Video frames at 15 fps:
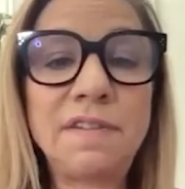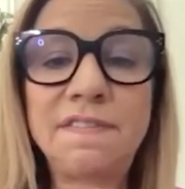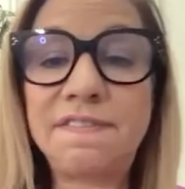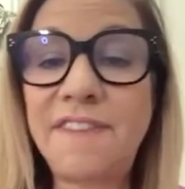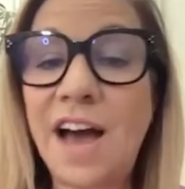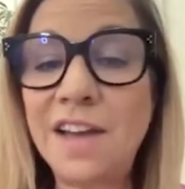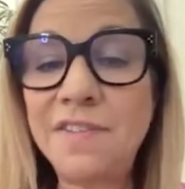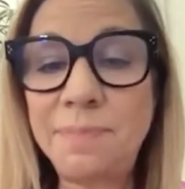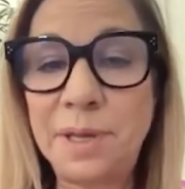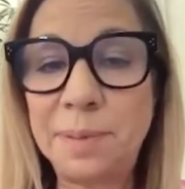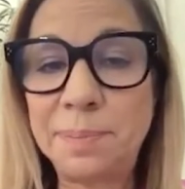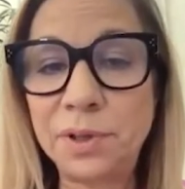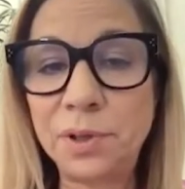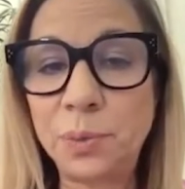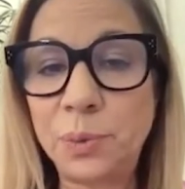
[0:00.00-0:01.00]
5
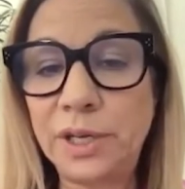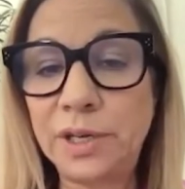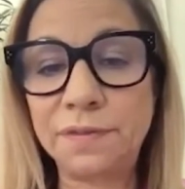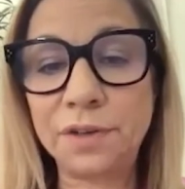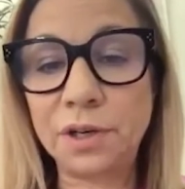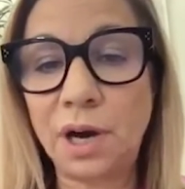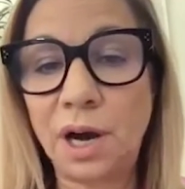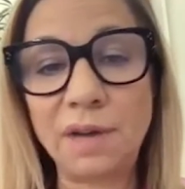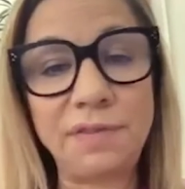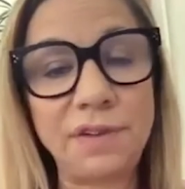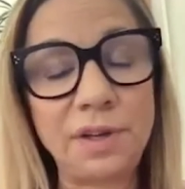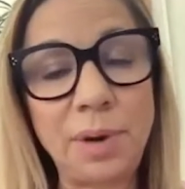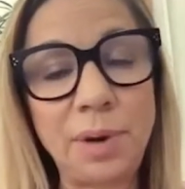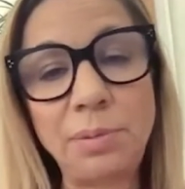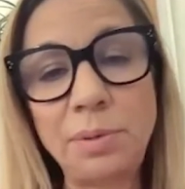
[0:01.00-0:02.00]
people a week for a
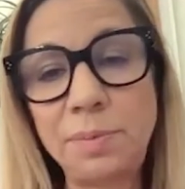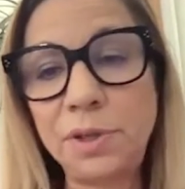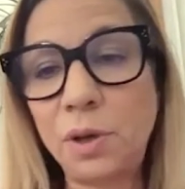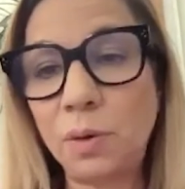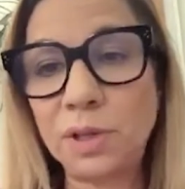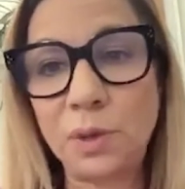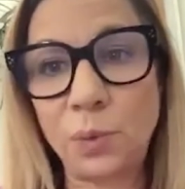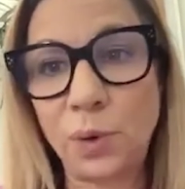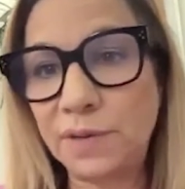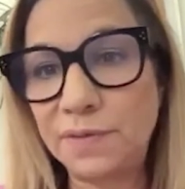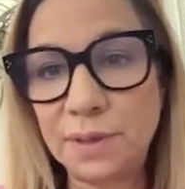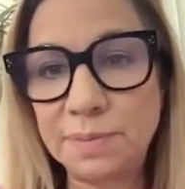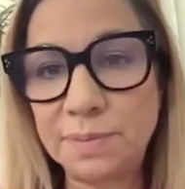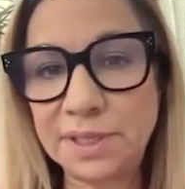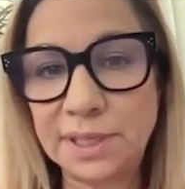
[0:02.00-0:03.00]
coffee? Probably only one
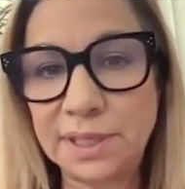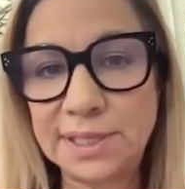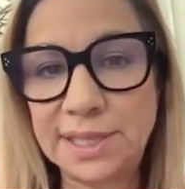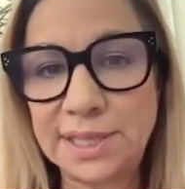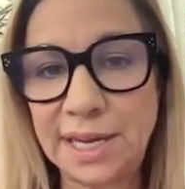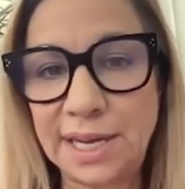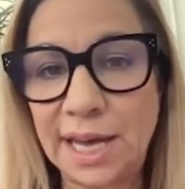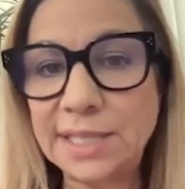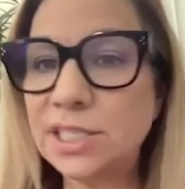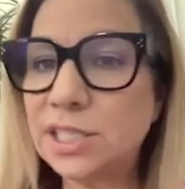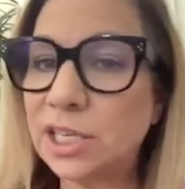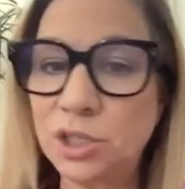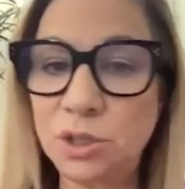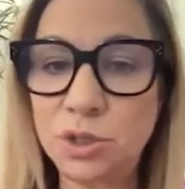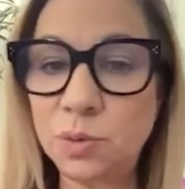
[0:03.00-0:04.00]
of them is going to say yes.
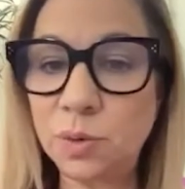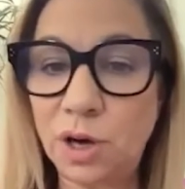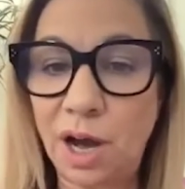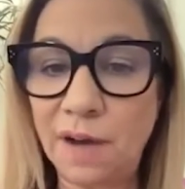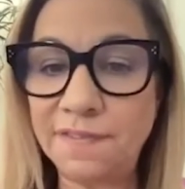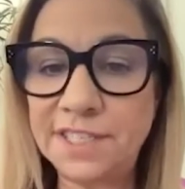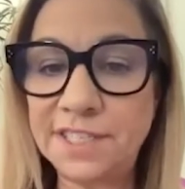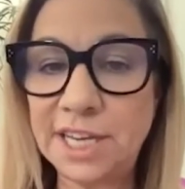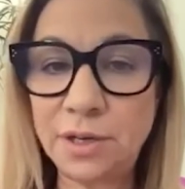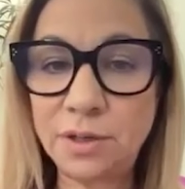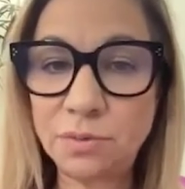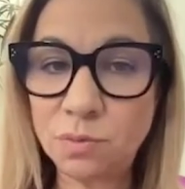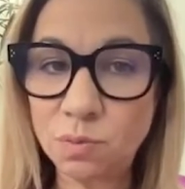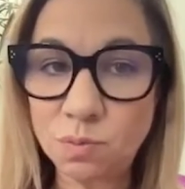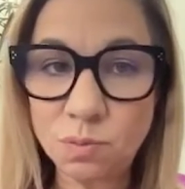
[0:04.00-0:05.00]
Can you do a coffee
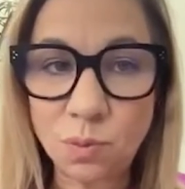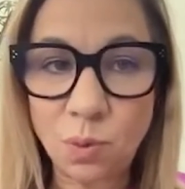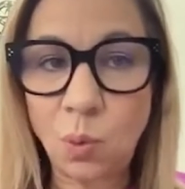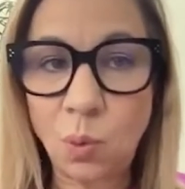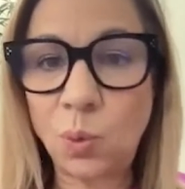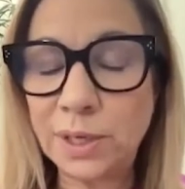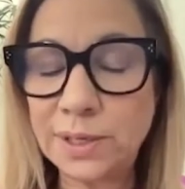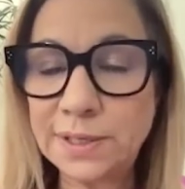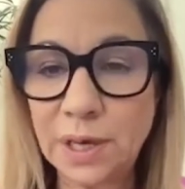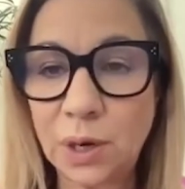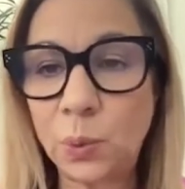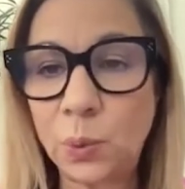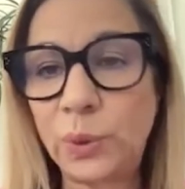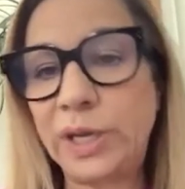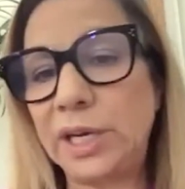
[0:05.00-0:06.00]
date once
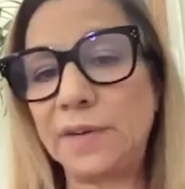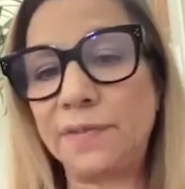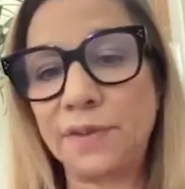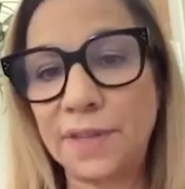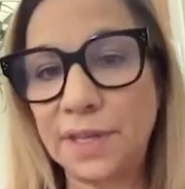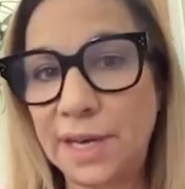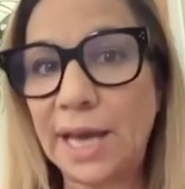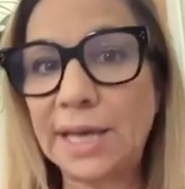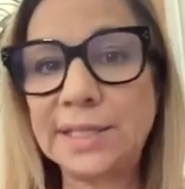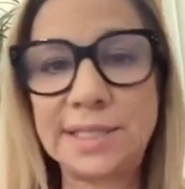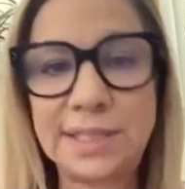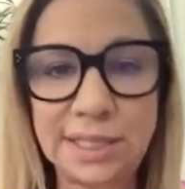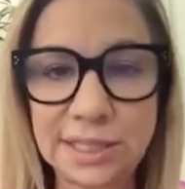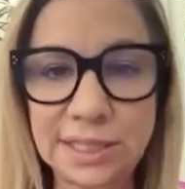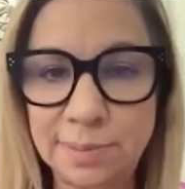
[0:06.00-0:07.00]
a week for the next
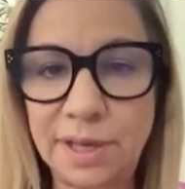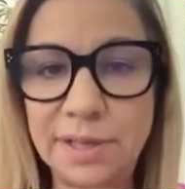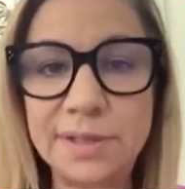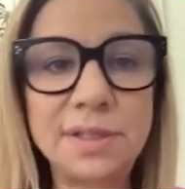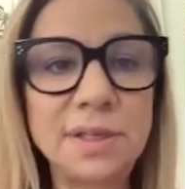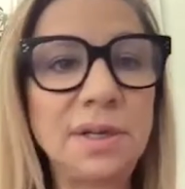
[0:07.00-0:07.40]
6 months?